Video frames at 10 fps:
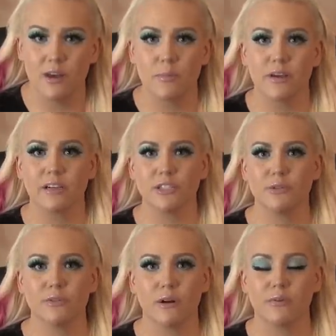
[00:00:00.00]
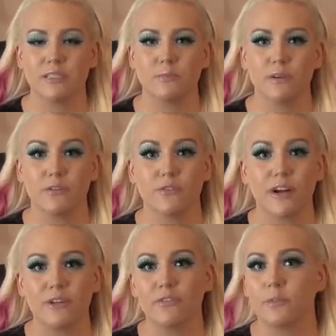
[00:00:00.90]
because she would always be
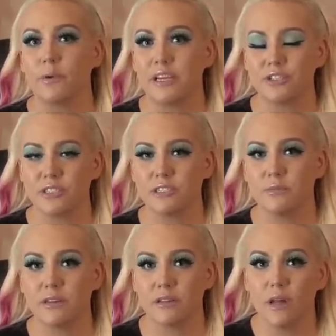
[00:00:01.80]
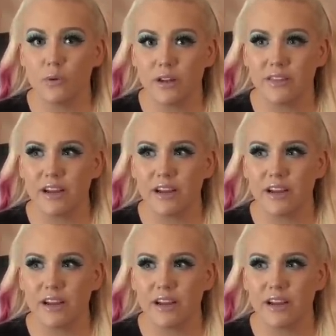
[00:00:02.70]
afraid for the patients to be alone in